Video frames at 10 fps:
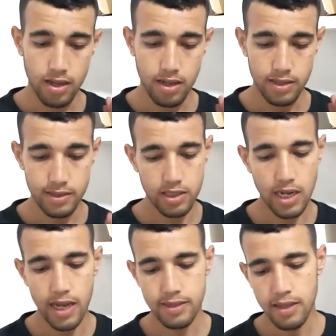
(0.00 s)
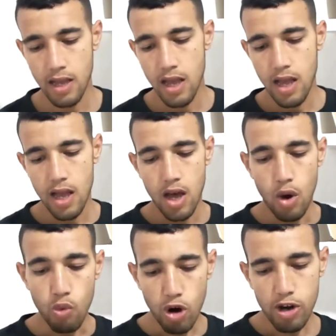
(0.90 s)
such as
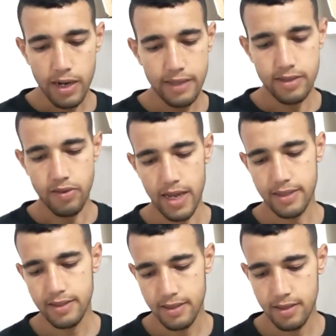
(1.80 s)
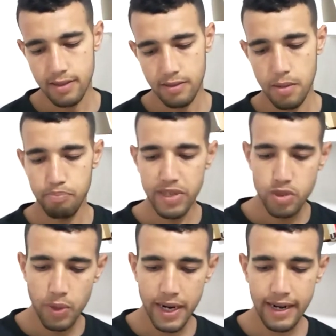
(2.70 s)
war interest
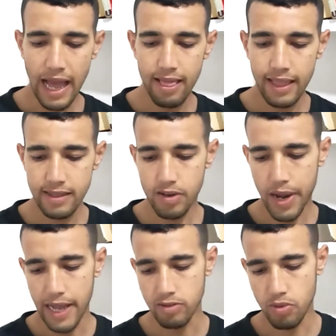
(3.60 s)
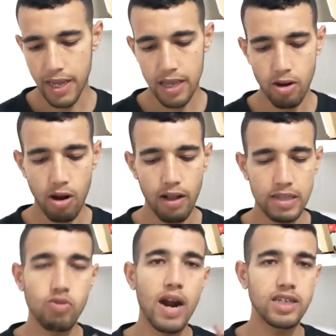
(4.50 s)
between a leader country called
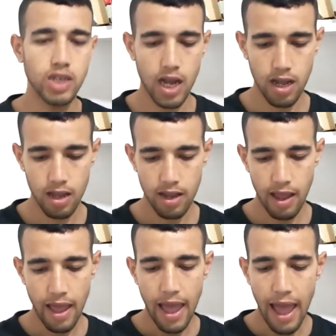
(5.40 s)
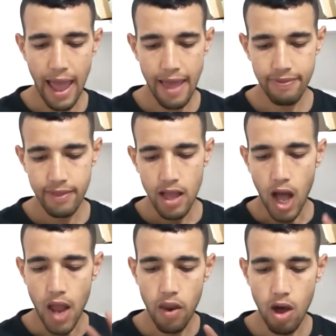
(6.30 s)
Russia and
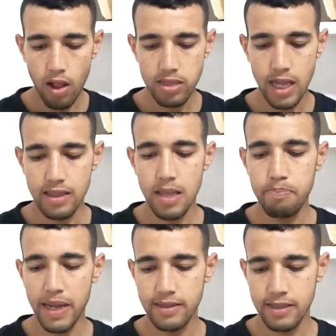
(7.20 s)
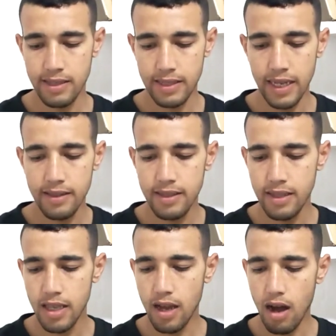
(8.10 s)
a dependent
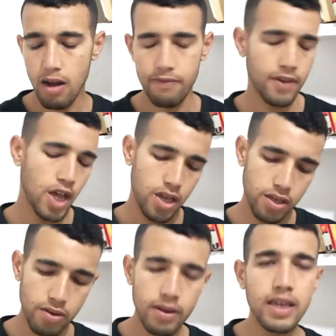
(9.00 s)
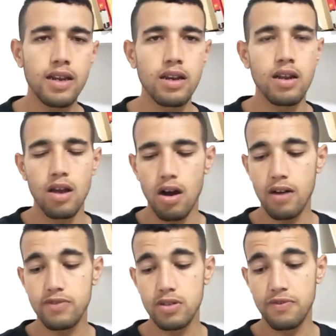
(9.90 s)
entity of Union of
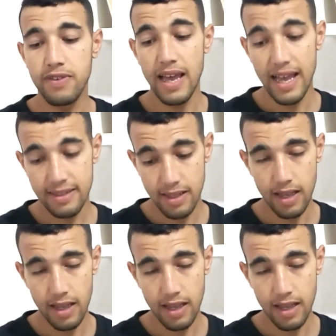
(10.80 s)
Soviet